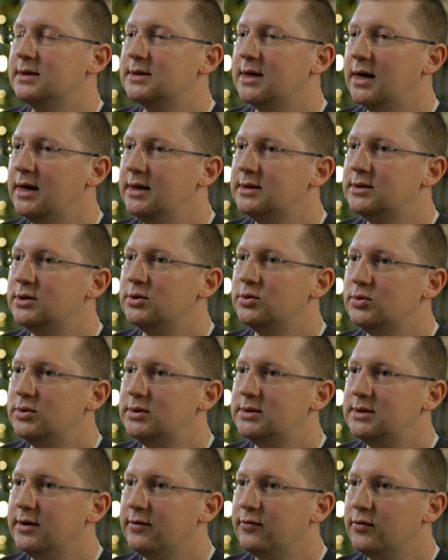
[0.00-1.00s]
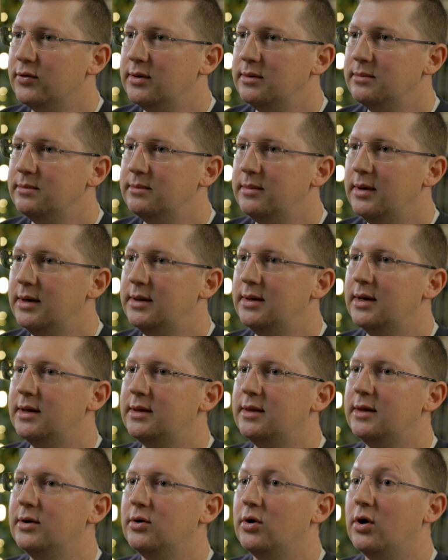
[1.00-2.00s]
Sinus surgery is different in
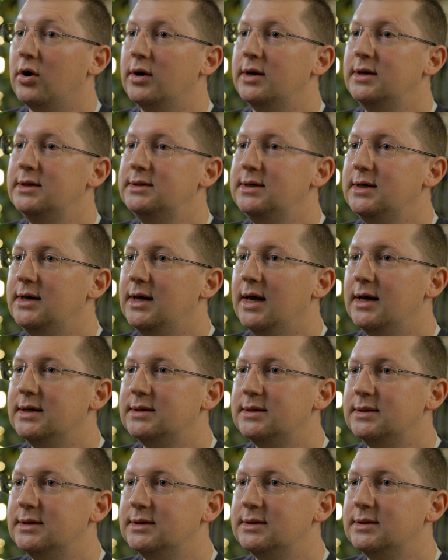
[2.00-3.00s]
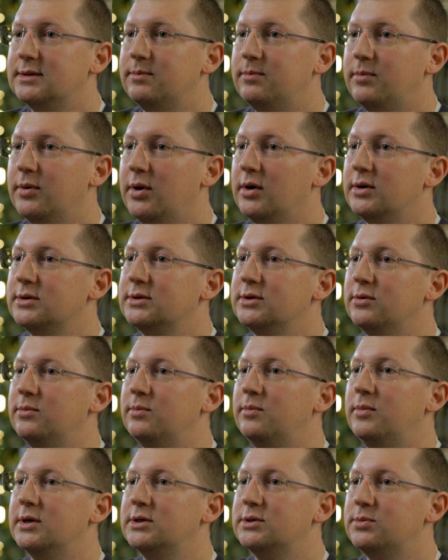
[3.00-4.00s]
that there are easy cases, but also
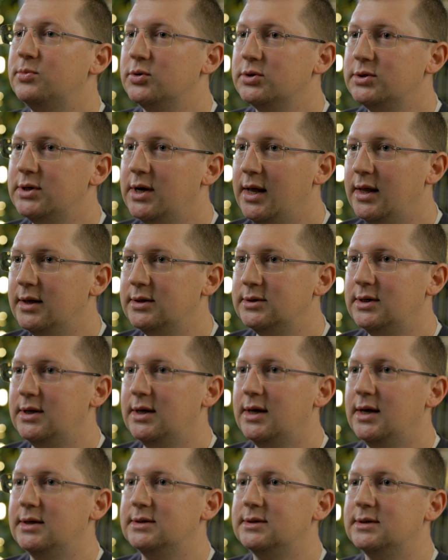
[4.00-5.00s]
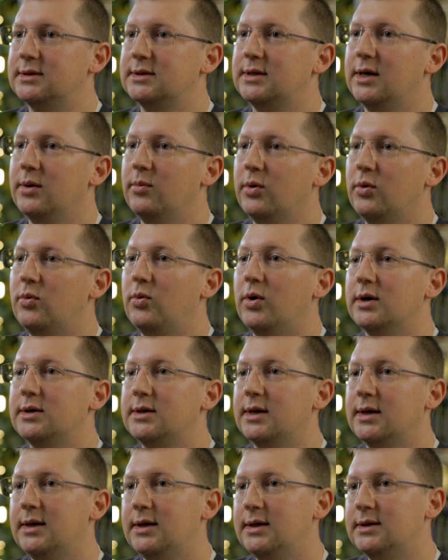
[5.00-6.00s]
much more challenging cases that require
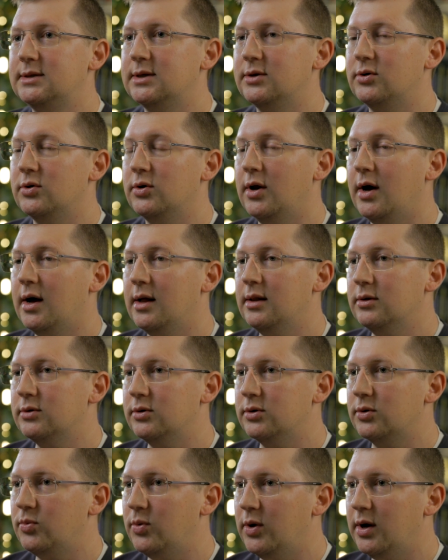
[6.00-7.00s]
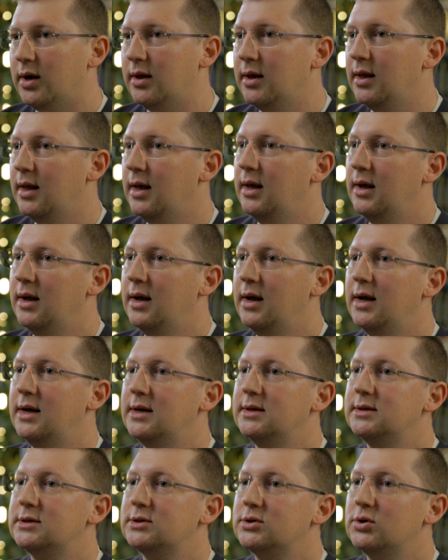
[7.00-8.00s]
techniques that are not learned well
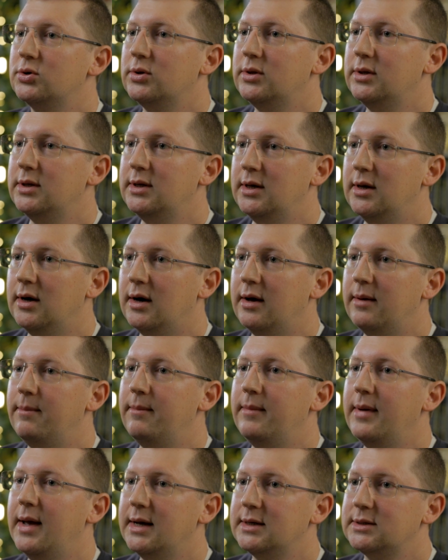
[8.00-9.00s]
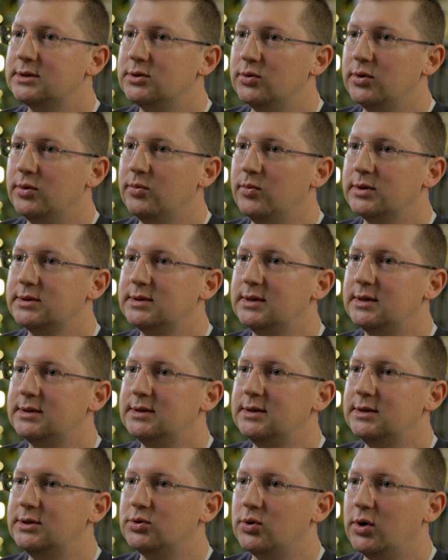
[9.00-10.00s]
and certainly not mastered in
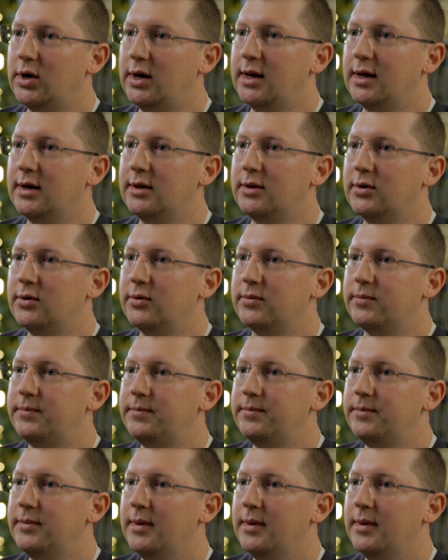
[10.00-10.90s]
residency training alone.